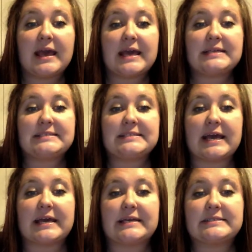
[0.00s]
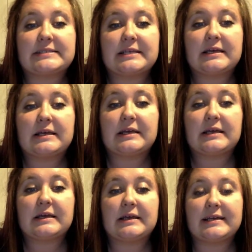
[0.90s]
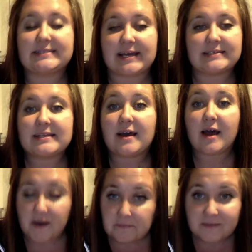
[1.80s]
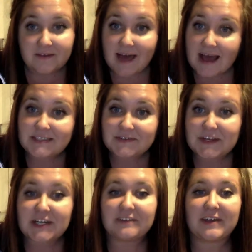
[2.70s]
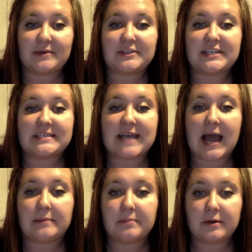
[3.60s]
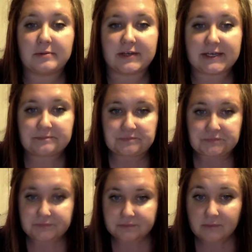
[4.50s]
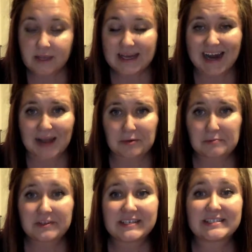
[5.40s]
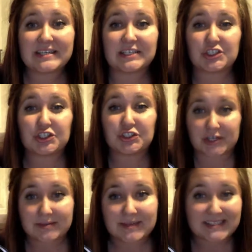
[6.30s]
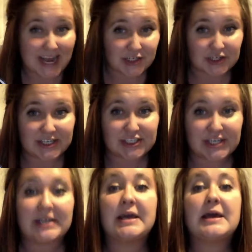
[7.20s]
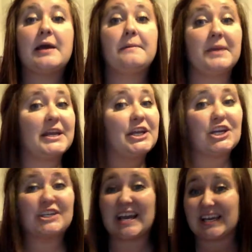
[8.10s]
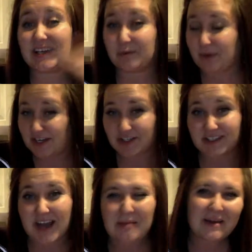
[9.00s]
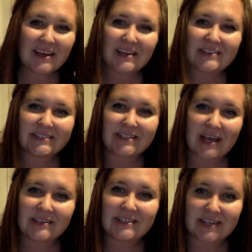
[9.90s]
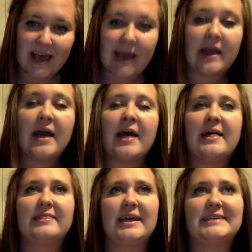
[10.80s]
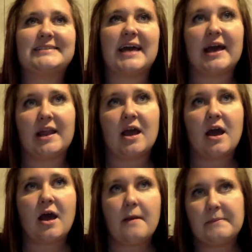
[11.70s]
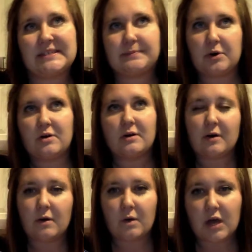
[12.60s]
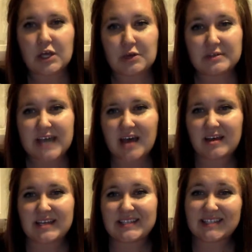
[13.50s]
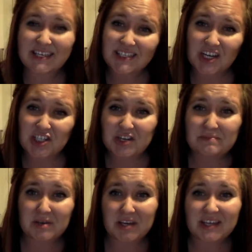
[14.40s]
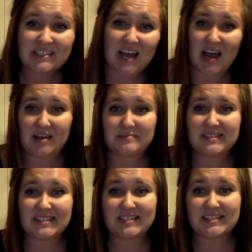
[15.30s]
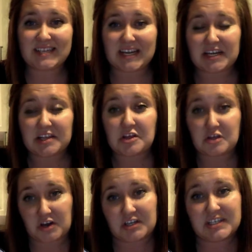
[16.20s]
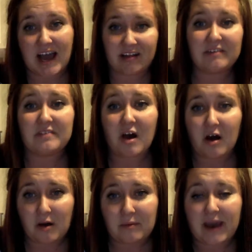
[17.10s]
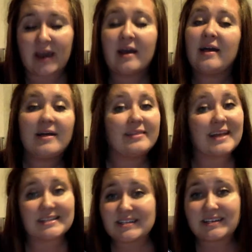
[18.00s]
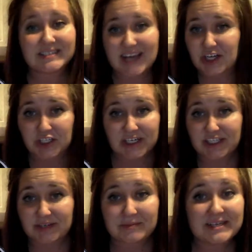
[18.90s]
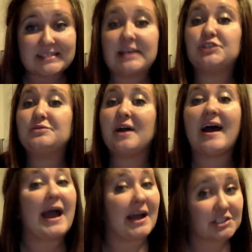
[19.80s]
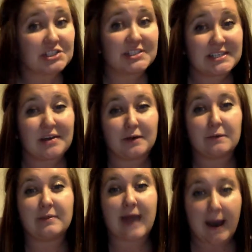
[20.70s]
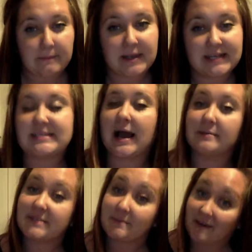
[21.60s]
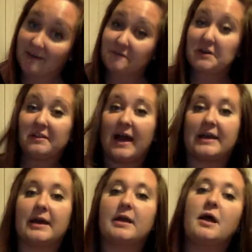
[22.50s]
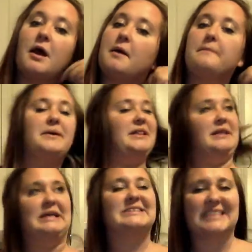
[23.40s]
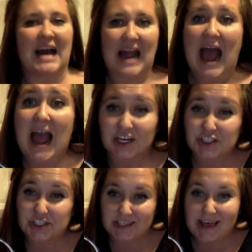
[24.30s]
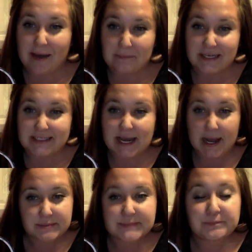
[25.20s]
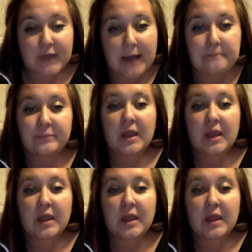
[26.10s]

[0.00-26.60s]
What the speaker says: It says, the last figurative language is hyperbole. And hyperbole is an extreme exaggeration, meaning you're taking it way to the top. My kids said today, they said, "Miss Bull, you tell us 600 million times to stand in the third tile of the hallway." That's an exaggeration because I do not actually tell you that many times. It may feel like it, but it's not actually that many times. Okay?